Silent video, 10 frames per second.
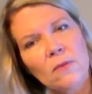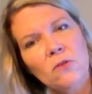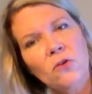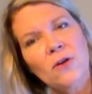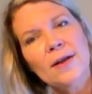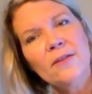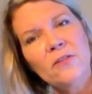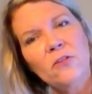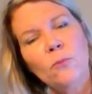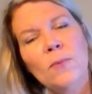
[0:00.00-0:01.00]
Uranus
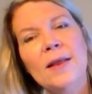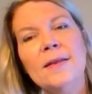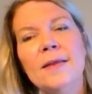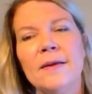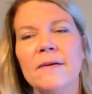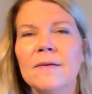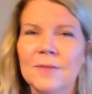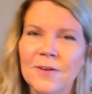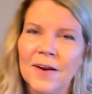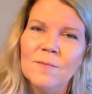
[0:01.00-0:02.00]
has been here. Sorry,